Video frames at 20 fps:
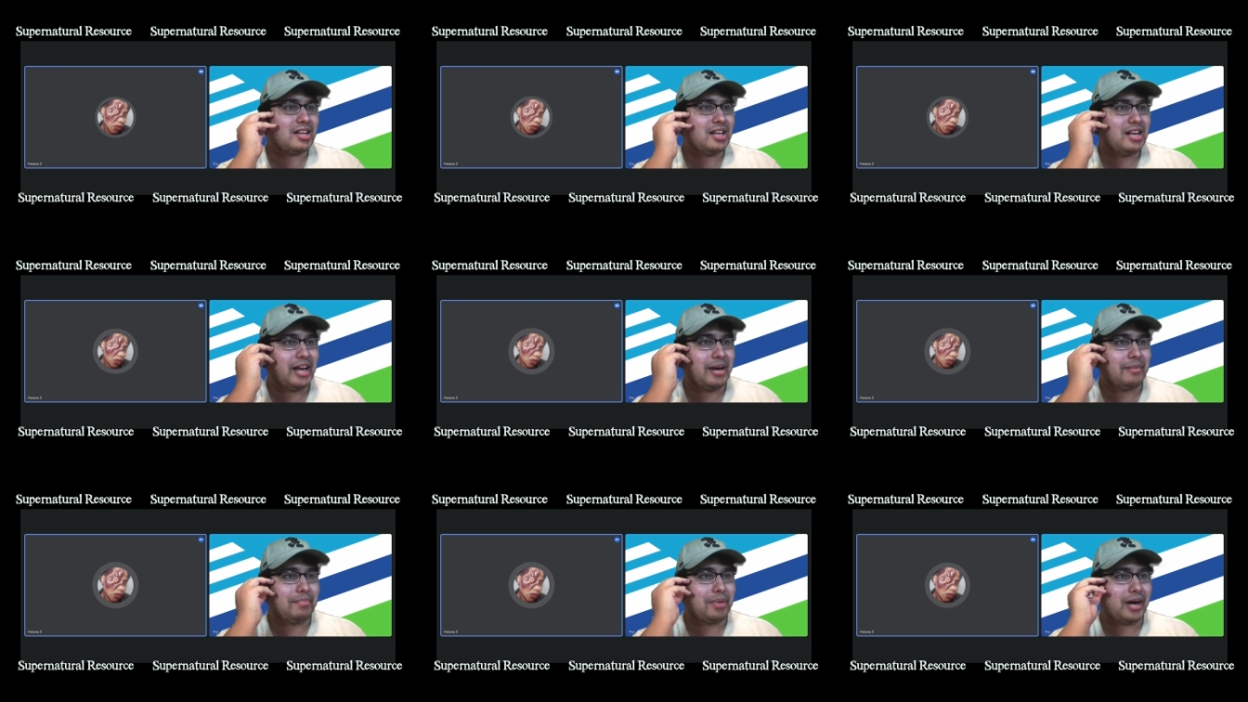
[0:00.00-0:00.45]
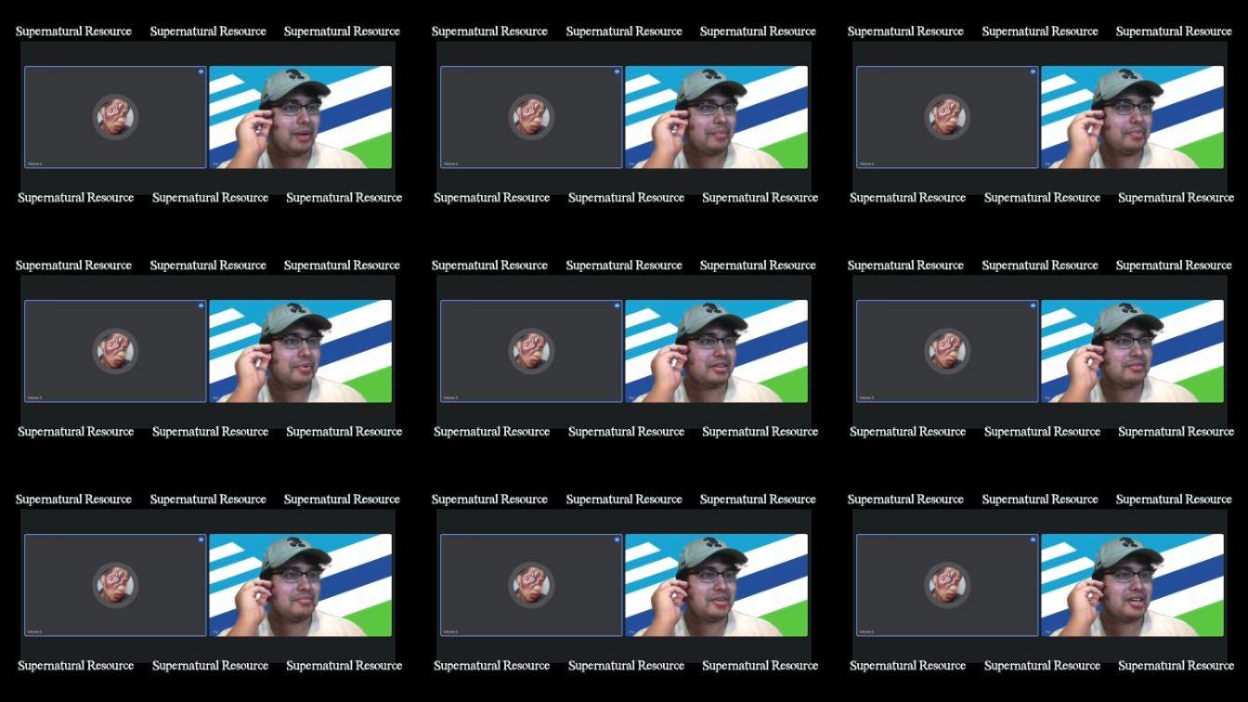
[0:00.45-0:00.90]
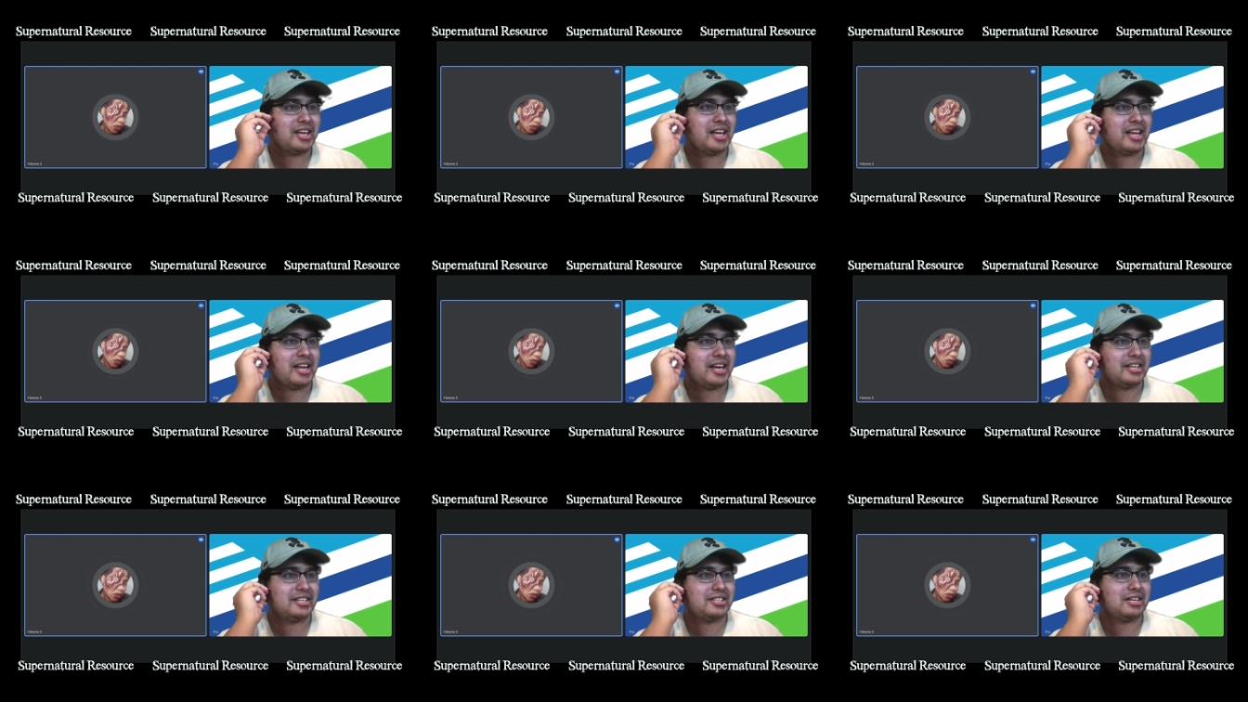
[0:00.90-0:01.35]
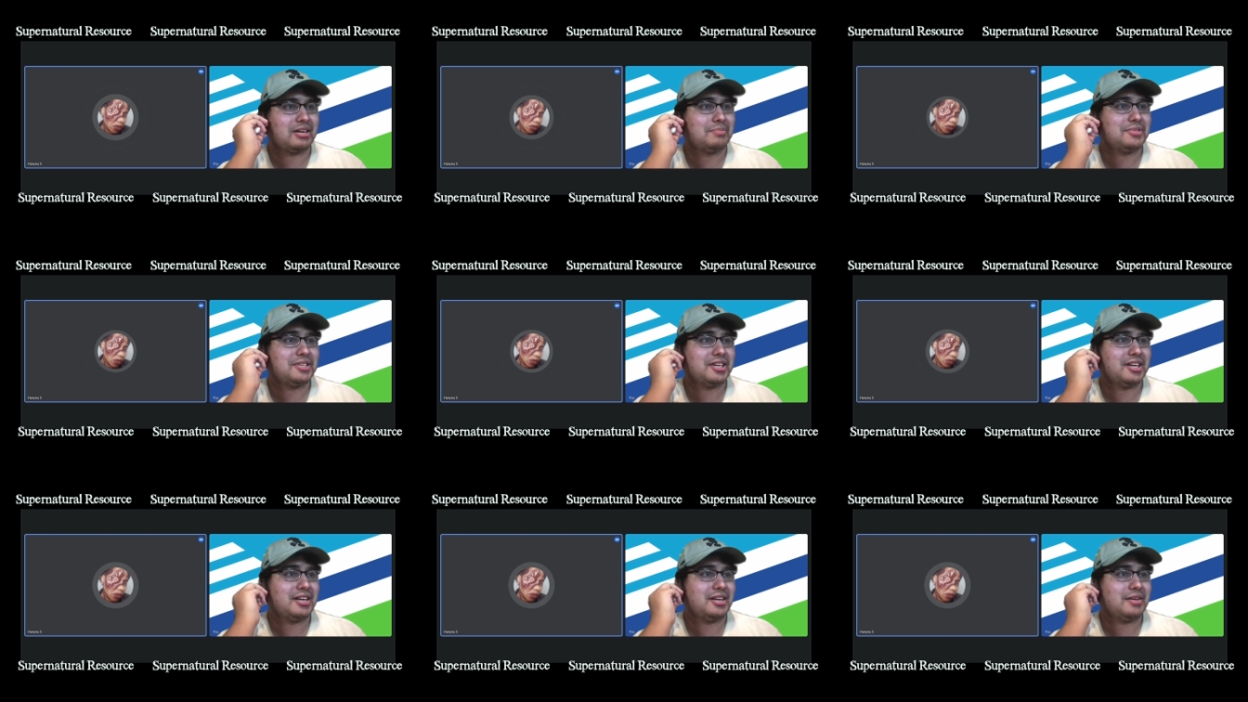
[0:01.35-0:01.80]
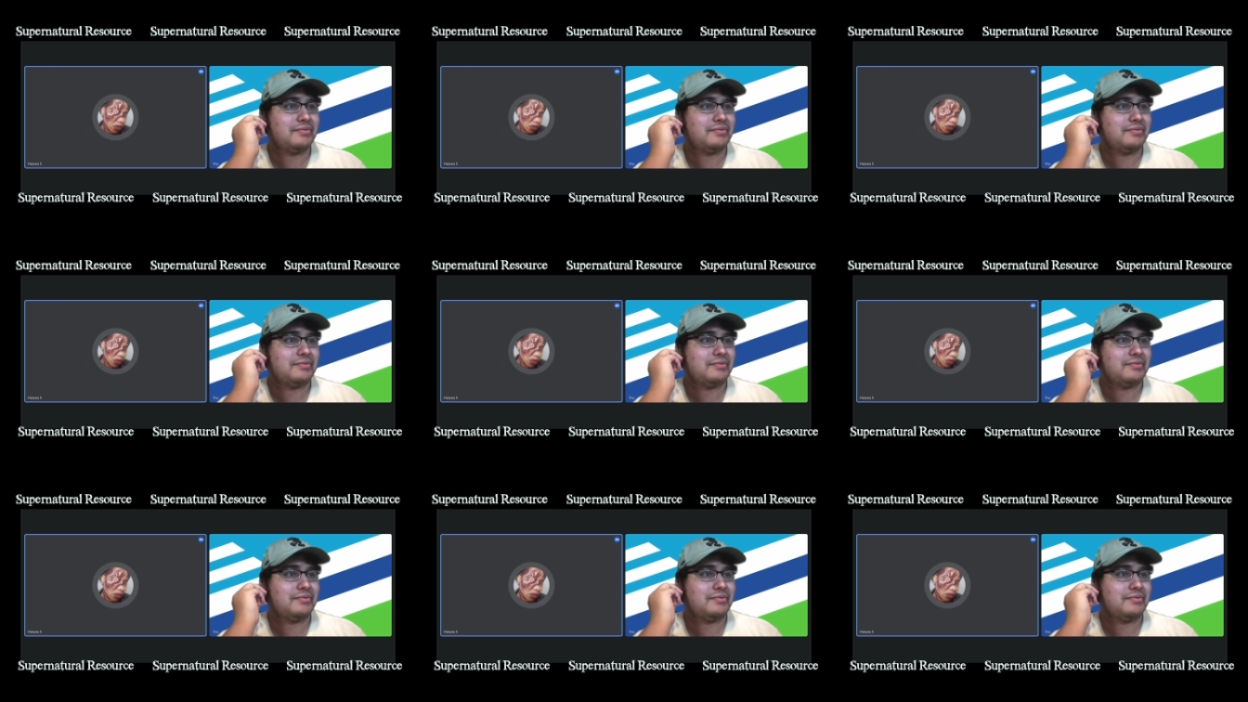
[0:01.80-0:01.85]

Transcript: and Popular Mechanics obtained